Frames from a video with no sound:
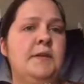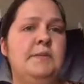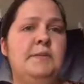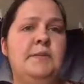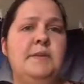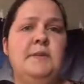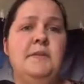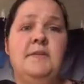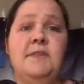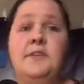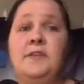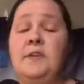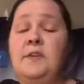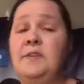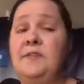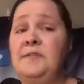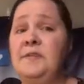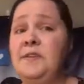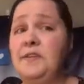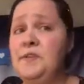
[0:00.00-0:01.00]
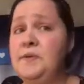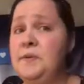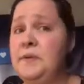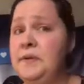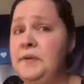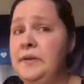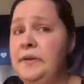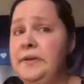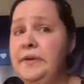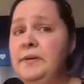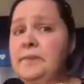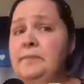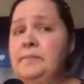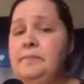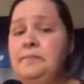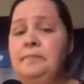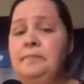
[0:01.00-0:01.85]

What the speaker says: I believe it's called Victoria.